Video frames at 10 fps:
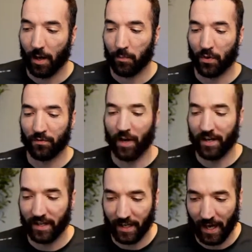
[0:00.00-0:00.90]

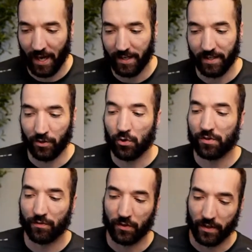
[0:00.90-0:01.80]
providing any
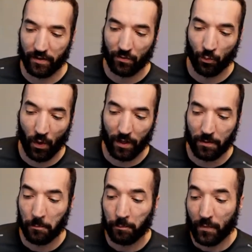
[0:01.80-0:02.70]
usefulness? Well,